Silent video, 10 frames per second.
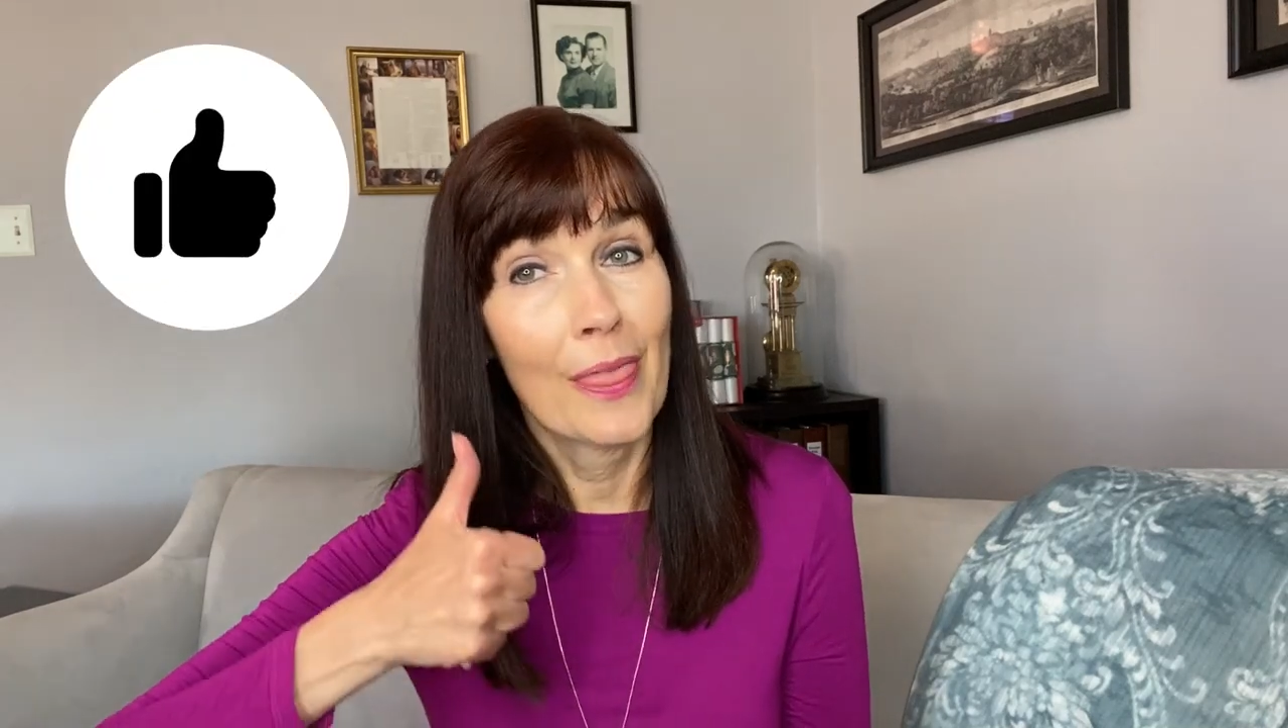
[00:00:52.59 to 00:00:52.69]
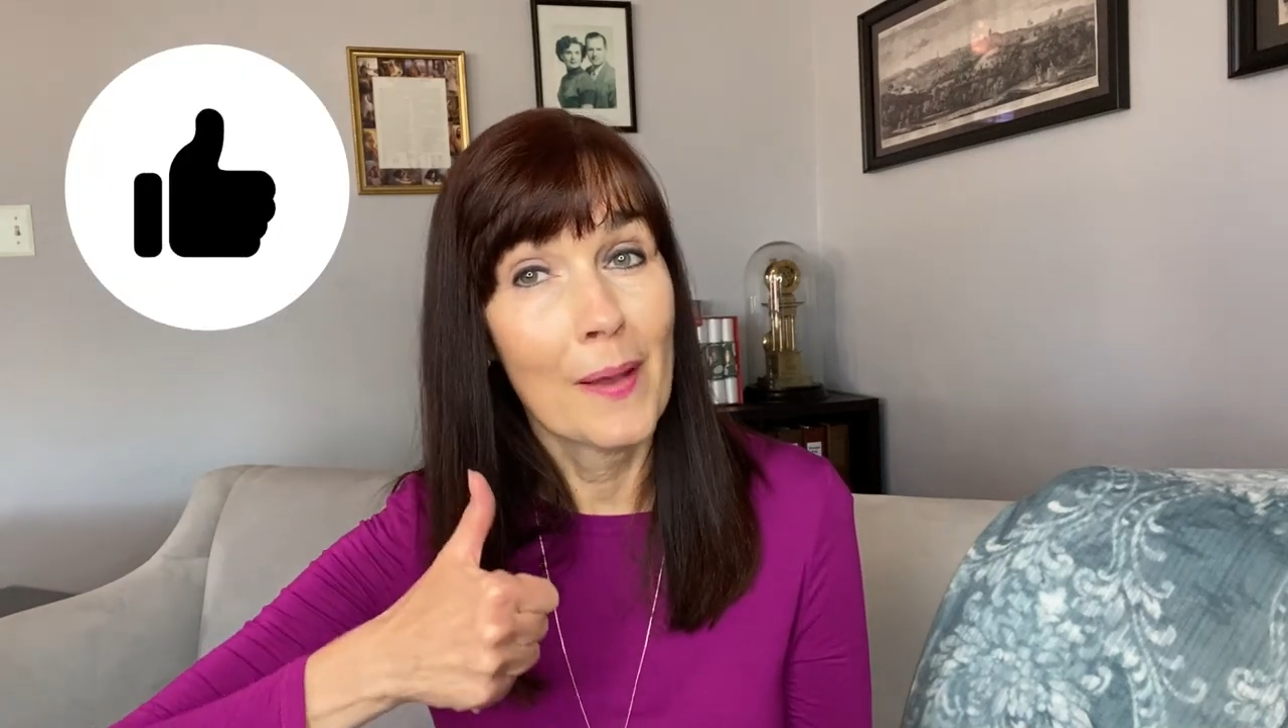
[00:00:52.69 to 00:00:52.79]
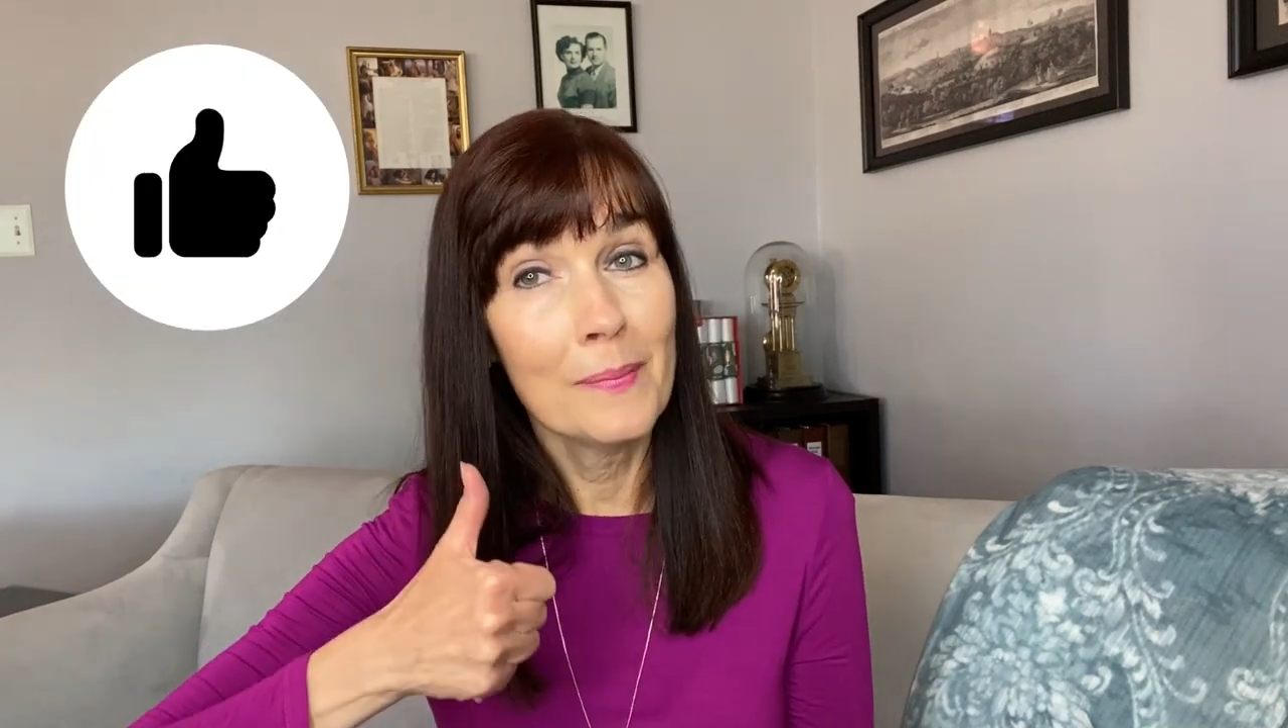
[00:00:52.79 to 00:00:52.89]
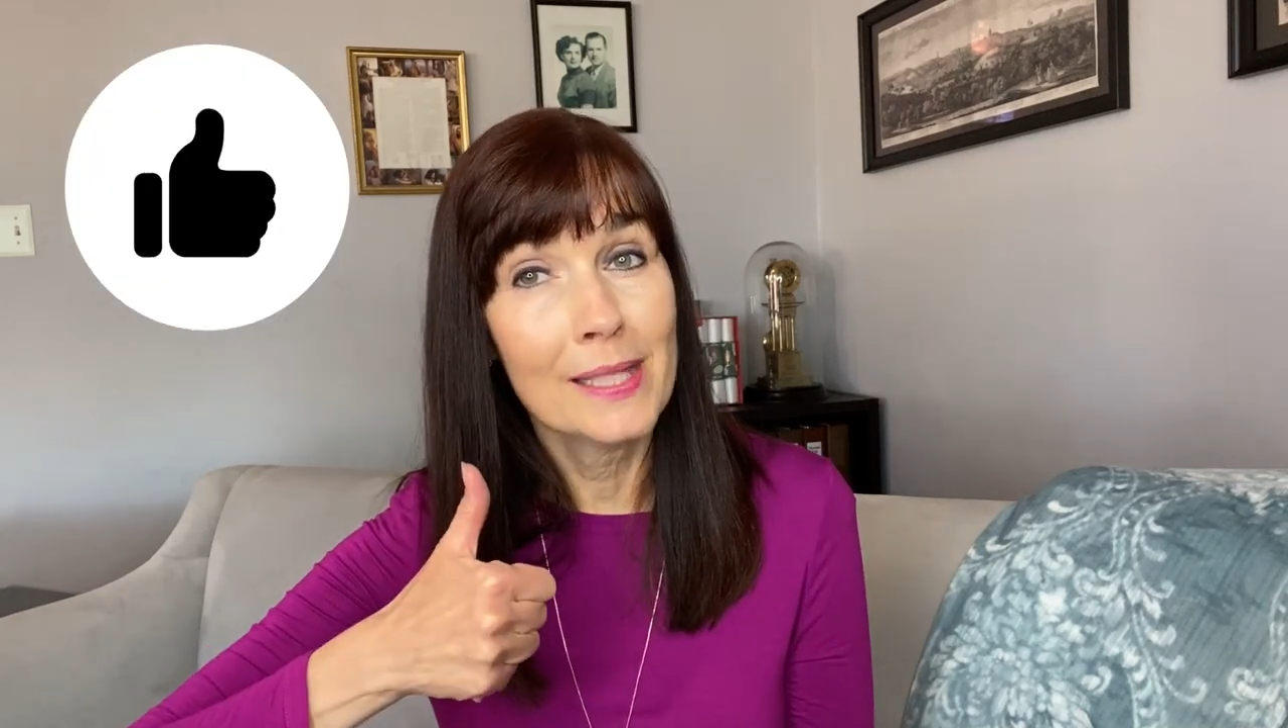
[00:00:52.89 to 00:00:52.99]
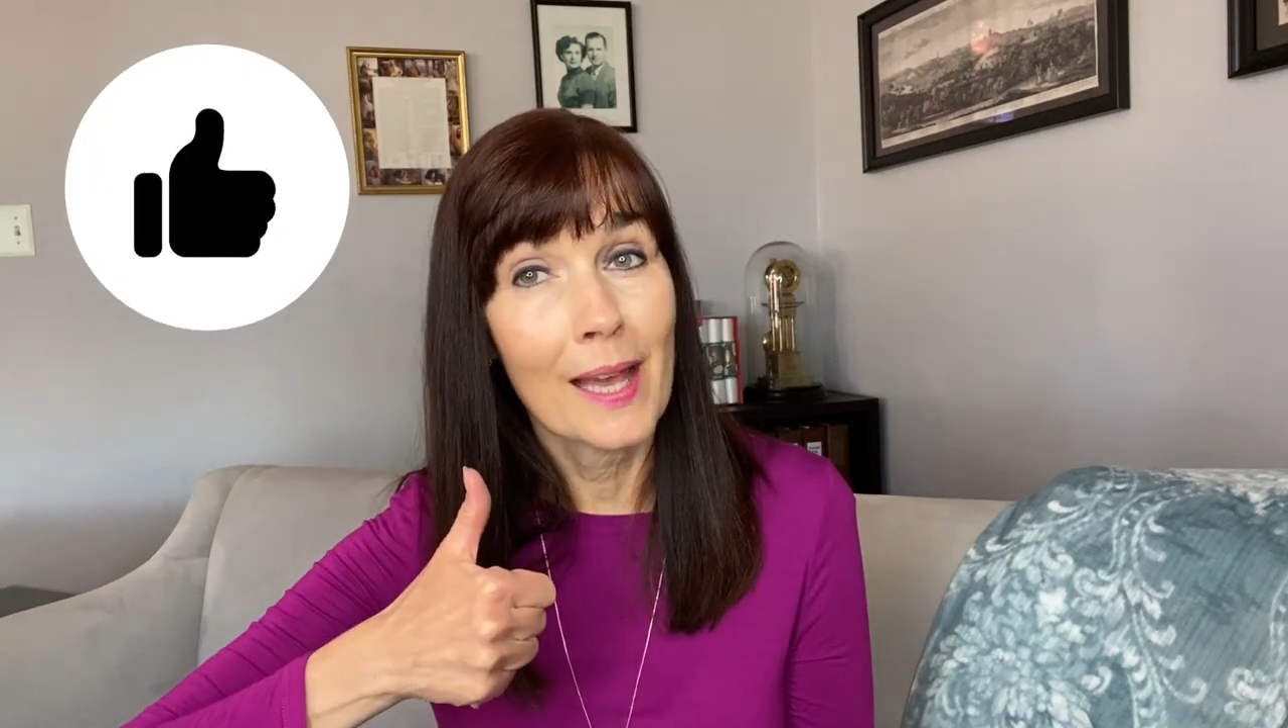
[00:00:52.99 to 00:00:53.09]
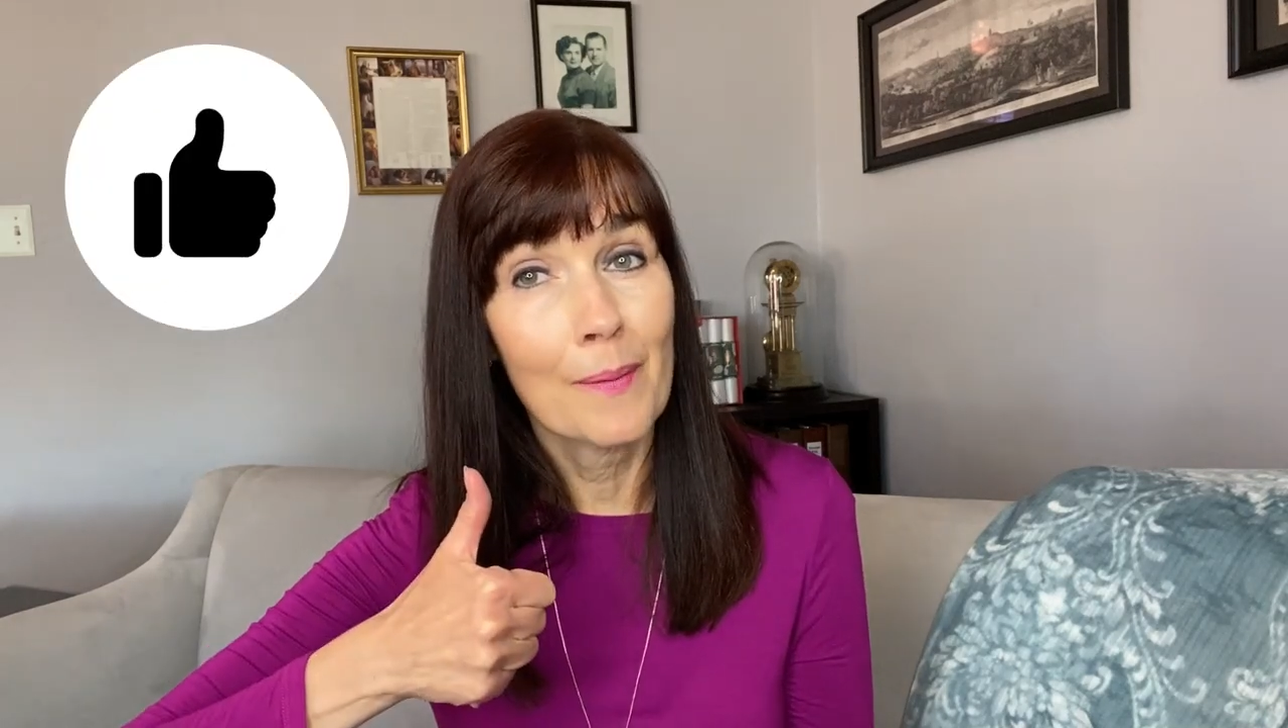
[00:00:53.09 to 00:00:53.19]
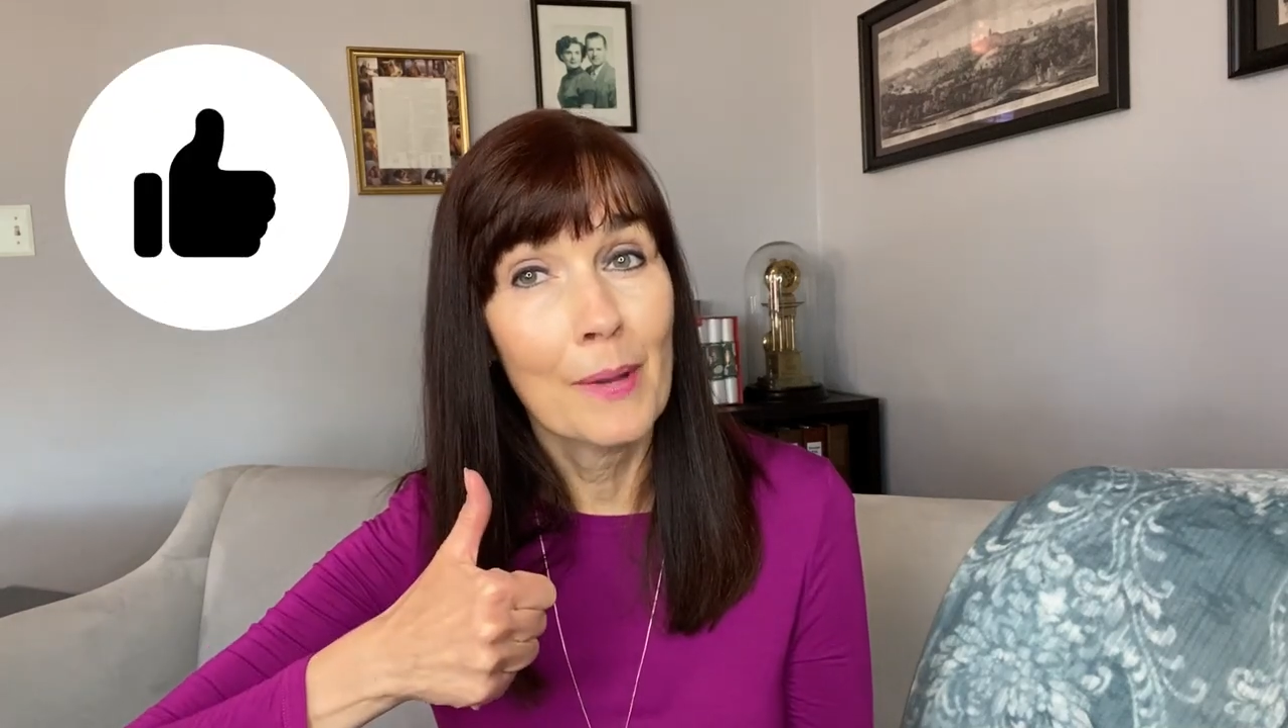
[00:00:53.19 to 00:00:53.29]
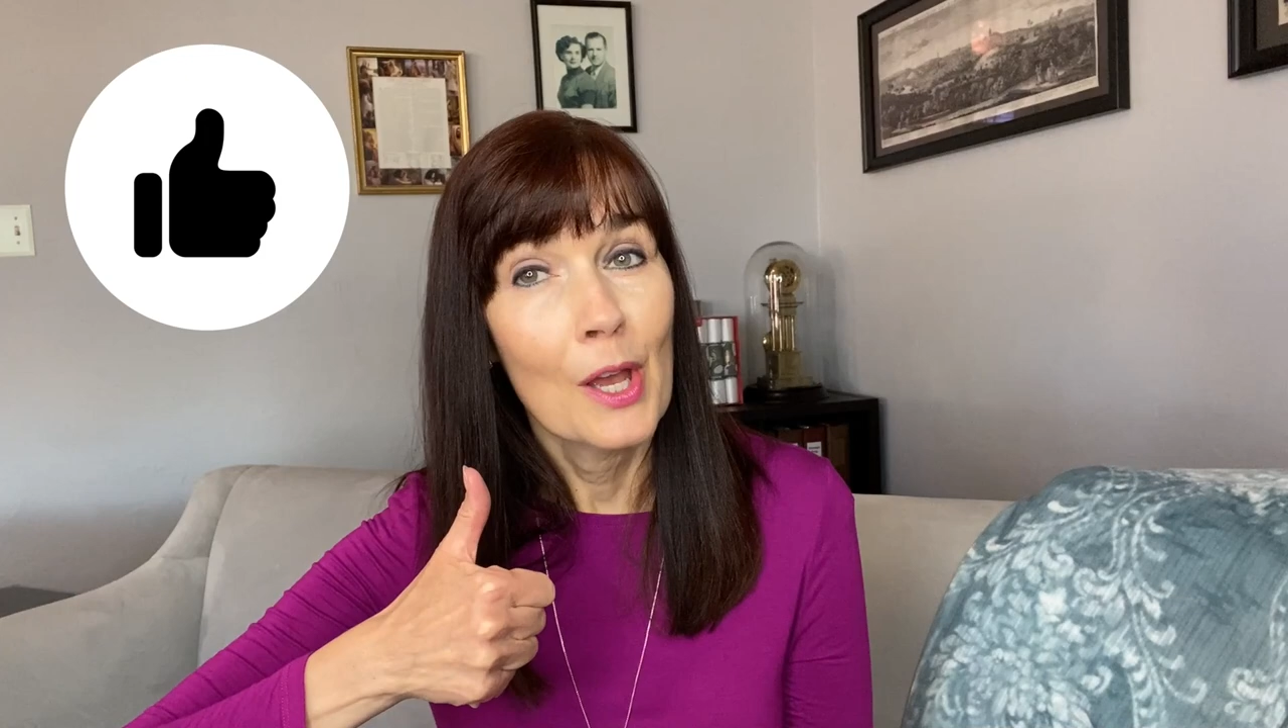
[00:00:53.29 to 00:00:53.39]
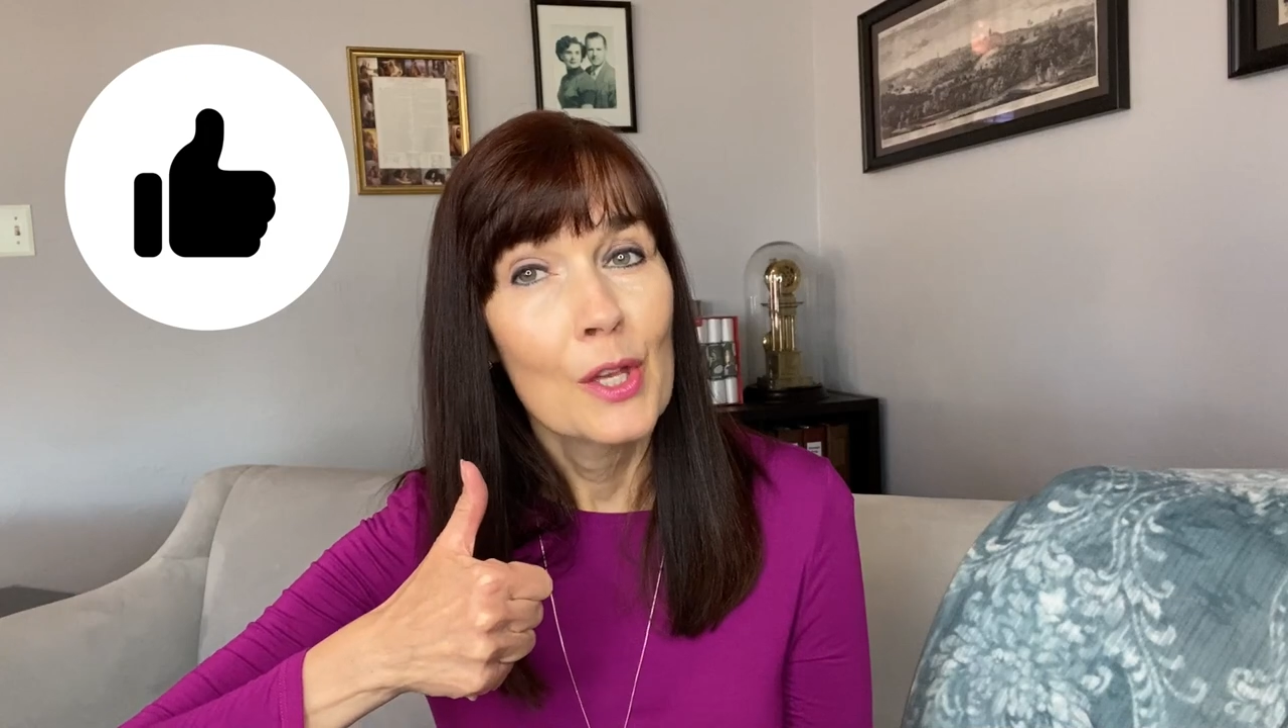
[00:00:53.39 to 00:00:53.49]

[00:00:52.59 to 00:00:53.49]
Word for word: thumbs up